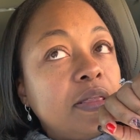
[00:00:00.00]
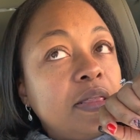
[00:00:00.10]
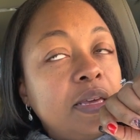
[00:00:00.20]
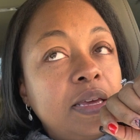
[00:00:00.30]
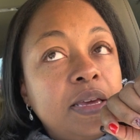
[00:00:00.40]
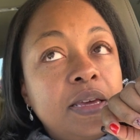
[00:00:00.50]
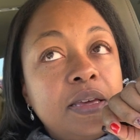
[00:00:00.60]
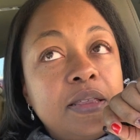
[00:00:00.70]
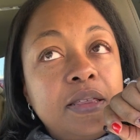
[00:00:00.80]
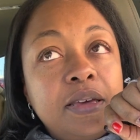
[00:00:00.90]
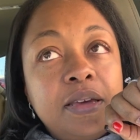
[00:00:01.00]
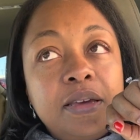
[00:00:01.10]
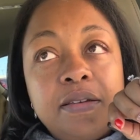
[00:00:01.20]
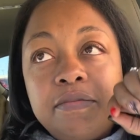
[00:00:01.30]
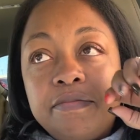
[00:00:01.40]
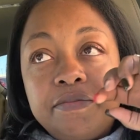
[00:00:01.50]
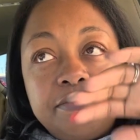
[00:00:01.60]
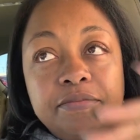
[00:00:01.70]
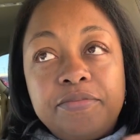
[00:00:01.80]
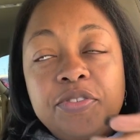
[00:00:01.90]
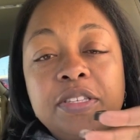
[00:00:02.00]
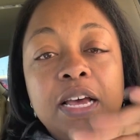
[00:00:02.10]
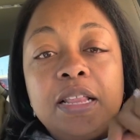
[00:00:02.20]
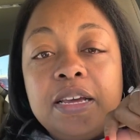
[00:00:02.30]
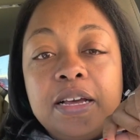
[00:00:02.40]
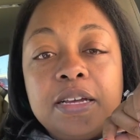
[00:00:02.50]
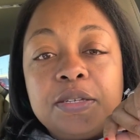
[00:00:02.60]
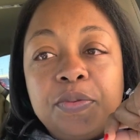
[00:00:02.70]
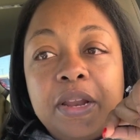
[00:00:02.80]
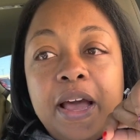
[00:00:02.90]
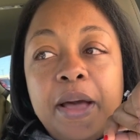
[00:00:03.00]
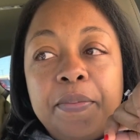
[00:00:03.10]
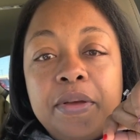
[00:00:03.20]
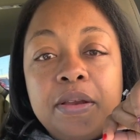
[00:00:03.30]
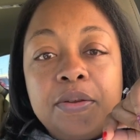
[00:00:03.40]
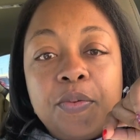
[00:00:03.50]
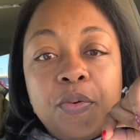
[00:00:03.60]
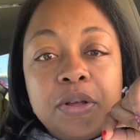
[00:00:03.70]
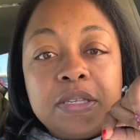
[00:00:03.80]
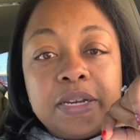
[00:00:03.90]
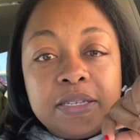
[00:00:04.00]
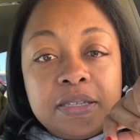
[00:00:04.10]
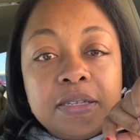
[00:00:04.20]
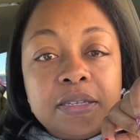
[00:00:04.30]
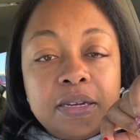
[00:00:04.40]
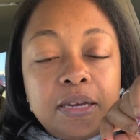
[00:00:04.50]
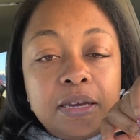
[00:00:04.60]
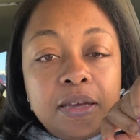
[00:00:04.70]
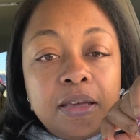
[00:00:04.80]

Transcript: the the for telling us what happened on Sex in the City.